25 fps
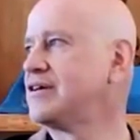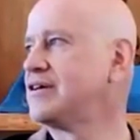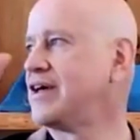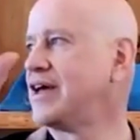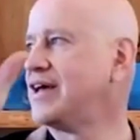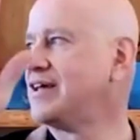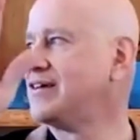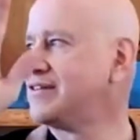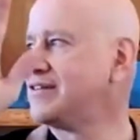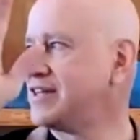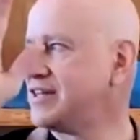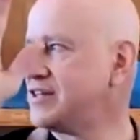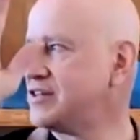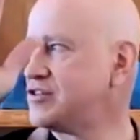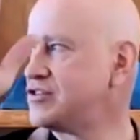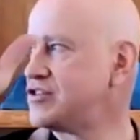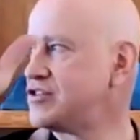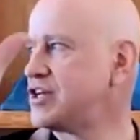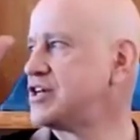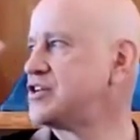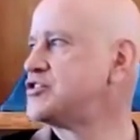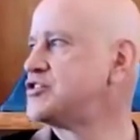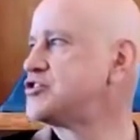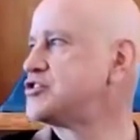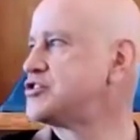and
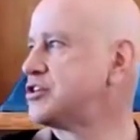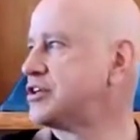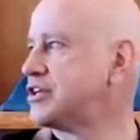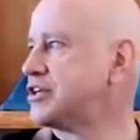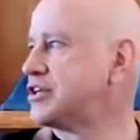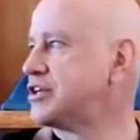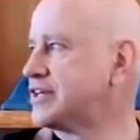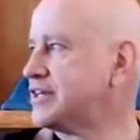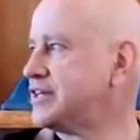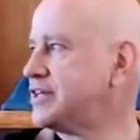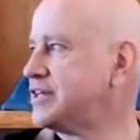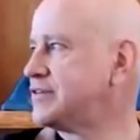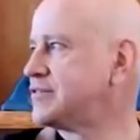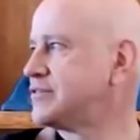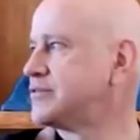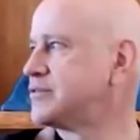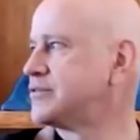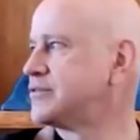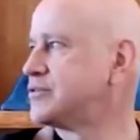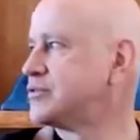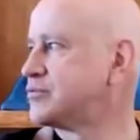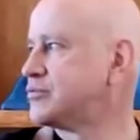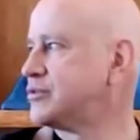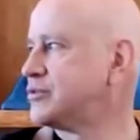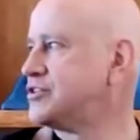intentionally
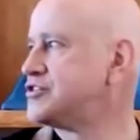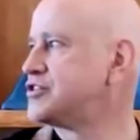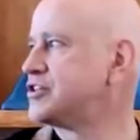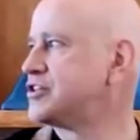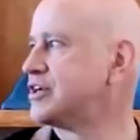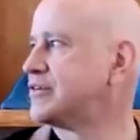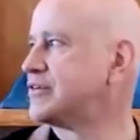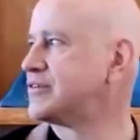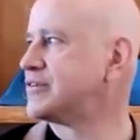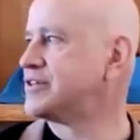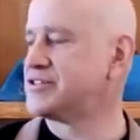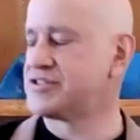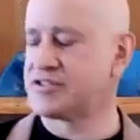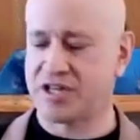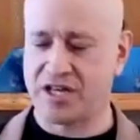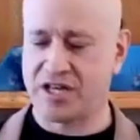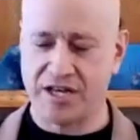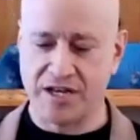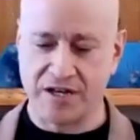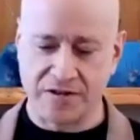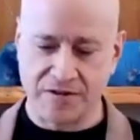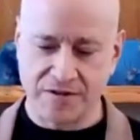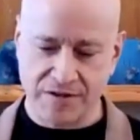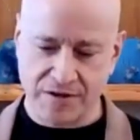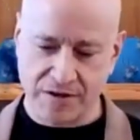reaching out his
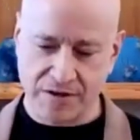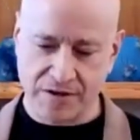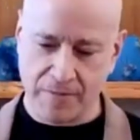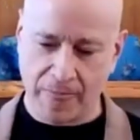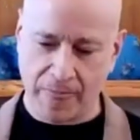hand.